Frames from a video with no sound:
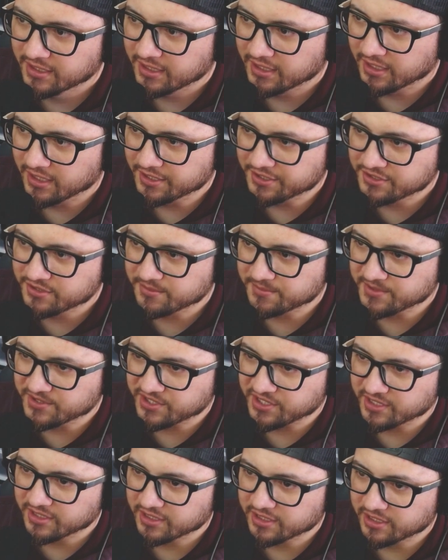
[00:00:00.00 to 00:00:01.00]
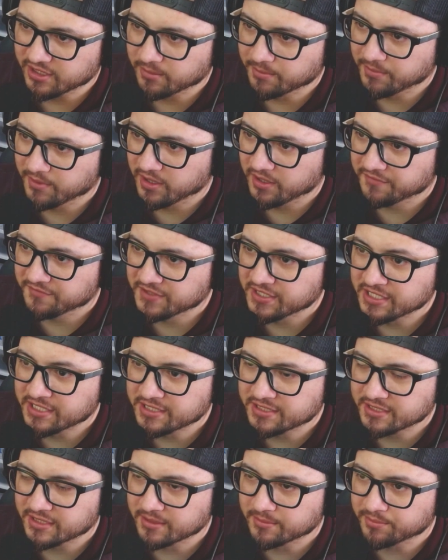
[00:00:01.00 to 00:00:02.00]
200% leader buff
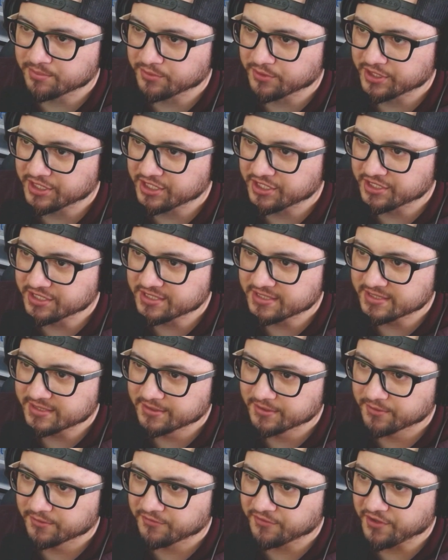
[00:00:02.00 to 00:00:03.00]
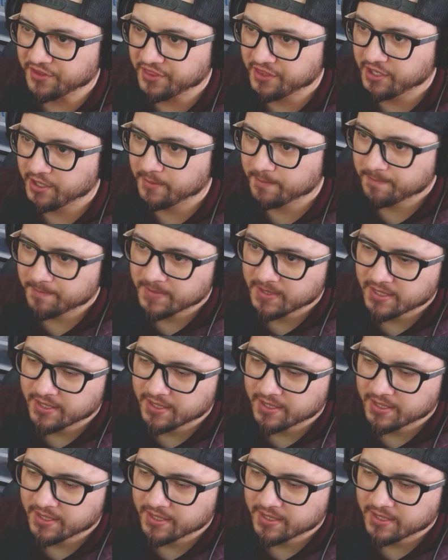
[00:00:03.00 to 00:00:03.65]
is a pretty good deal for them.